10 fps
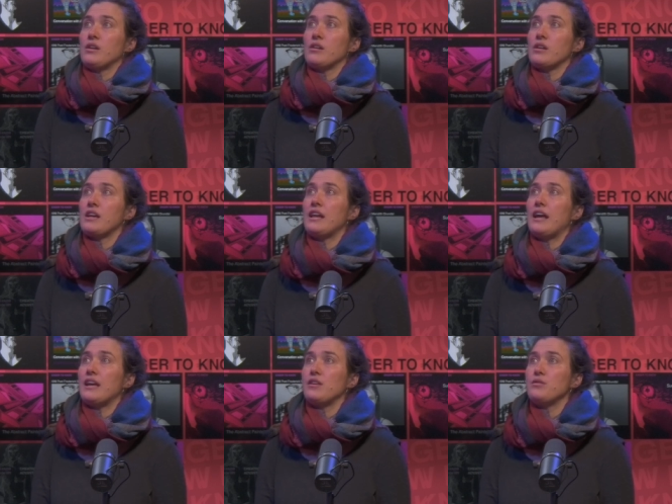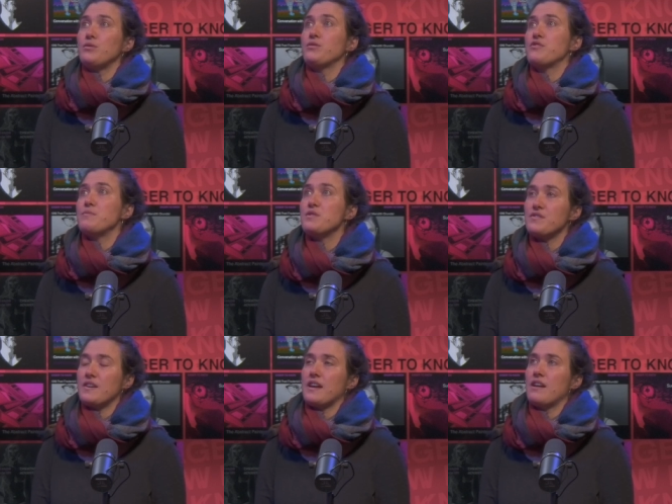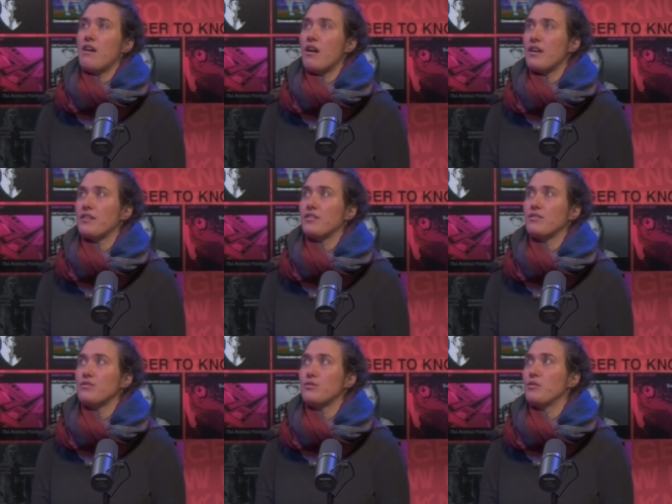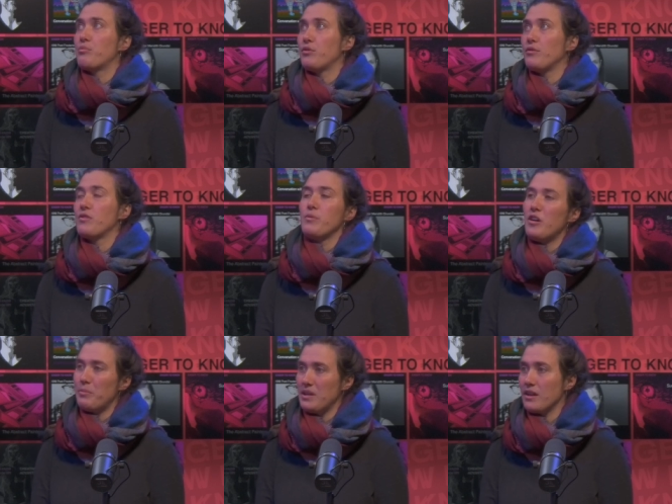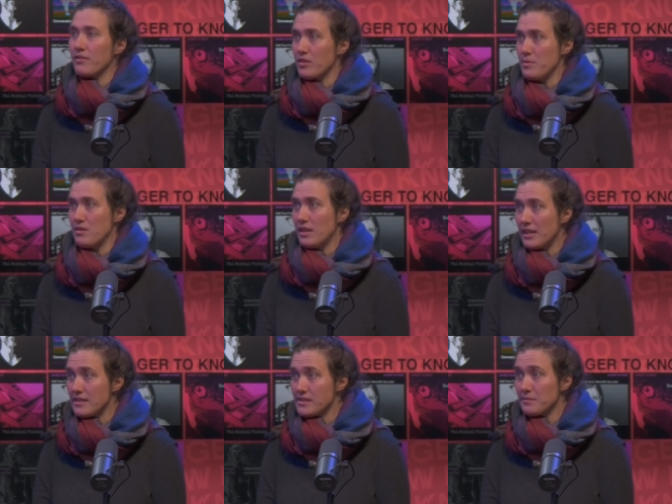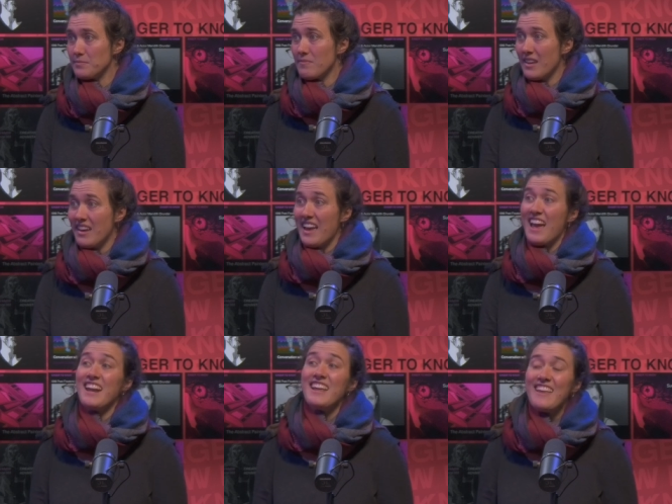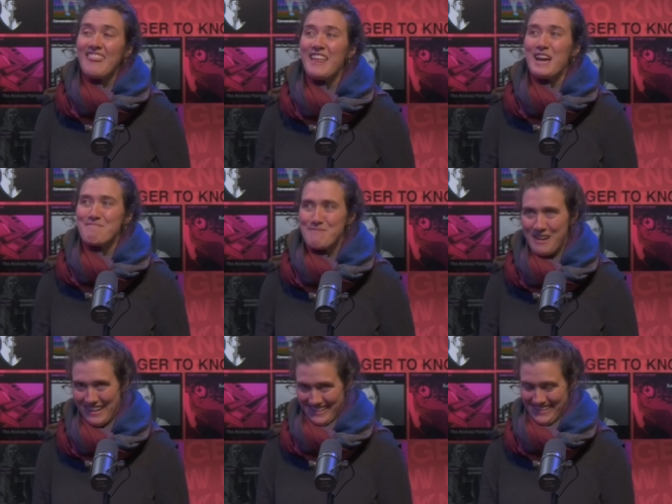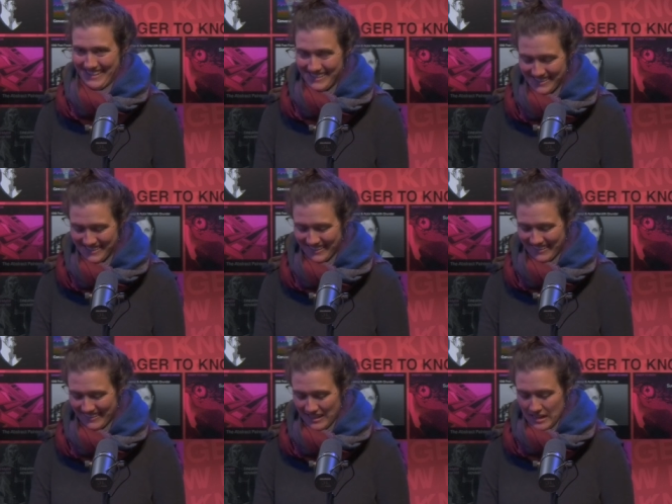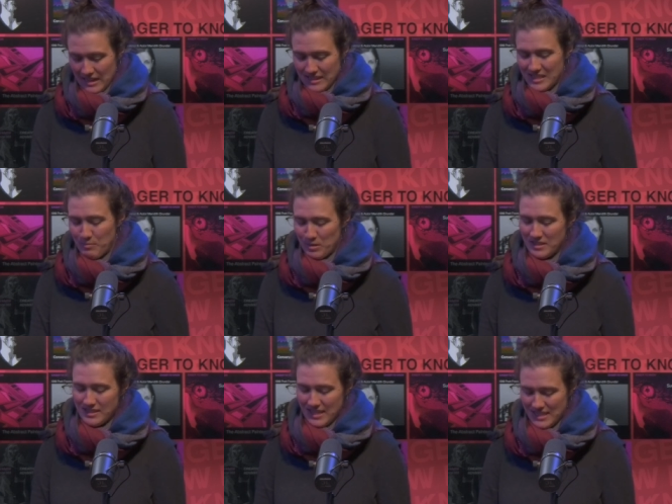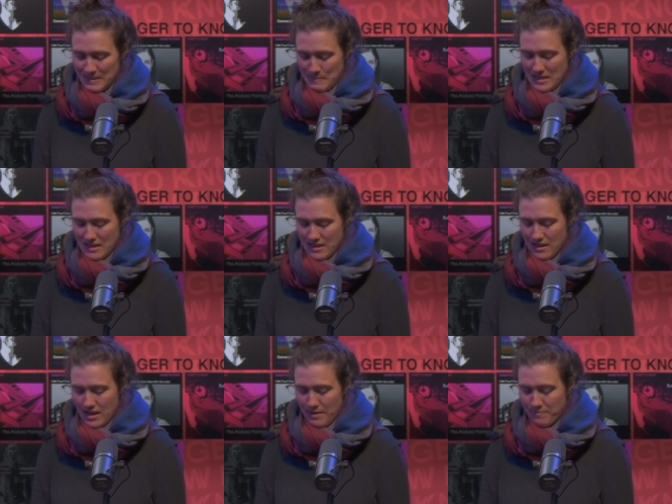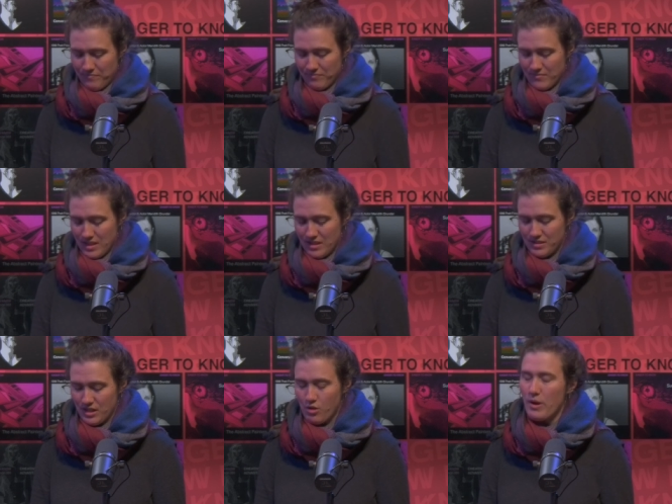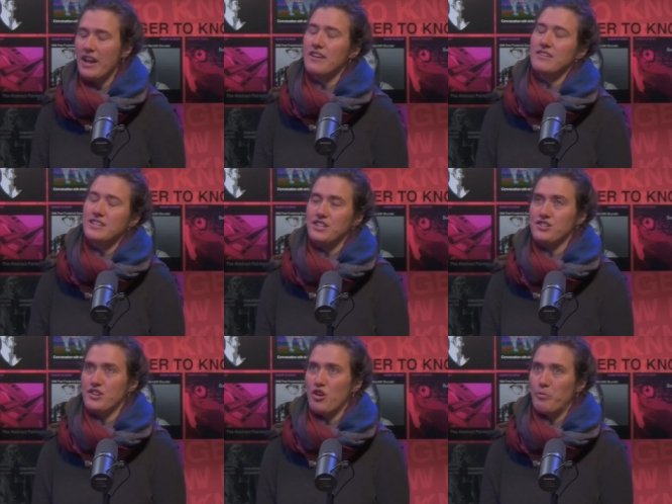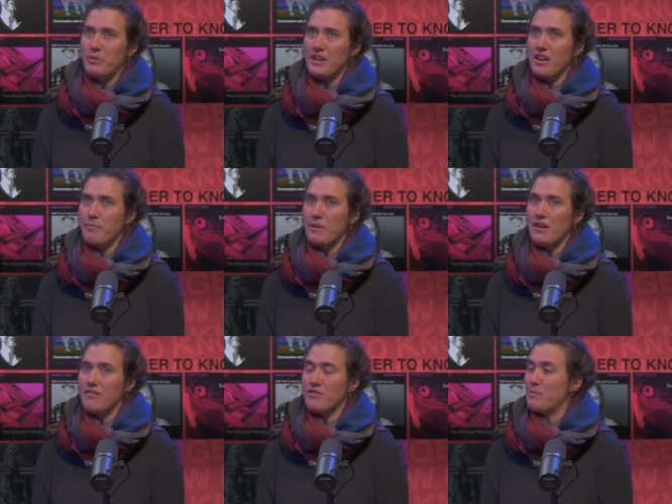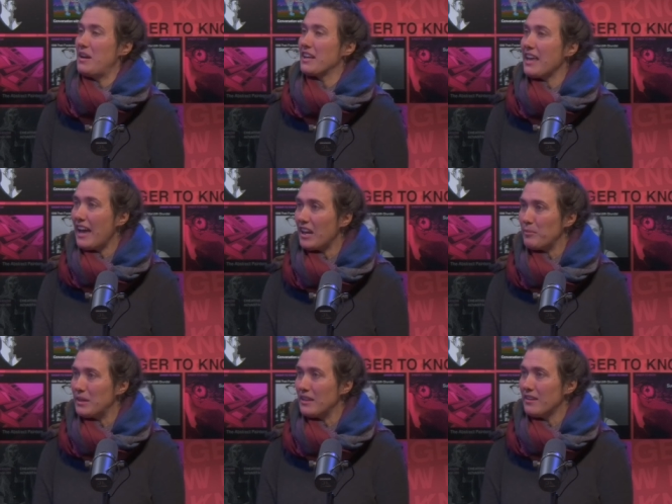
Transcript: can I use music and art to improve the well being of communities? Okay. And in that process, someone said to me, um, There's a choir teacher opening up at Vermont Academy.